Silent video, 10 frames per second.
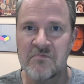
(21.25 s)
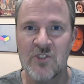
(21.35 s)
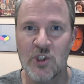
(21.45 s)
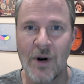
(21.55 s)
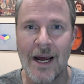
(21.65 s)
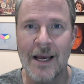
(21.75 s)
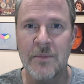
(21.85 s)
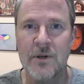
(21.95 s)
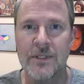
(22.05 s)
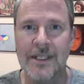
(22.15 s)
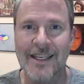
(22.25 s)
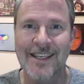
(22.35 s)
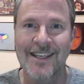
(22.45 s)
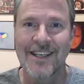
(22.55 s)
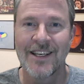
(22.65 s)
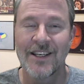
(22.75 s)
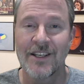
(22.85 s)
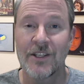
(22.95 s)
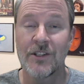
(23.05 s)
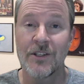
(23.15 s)
try music.
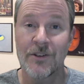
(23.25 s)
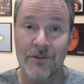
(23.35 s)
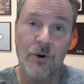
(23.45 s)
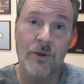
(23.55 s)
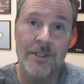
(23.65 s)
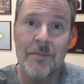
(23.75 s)
You know, of course,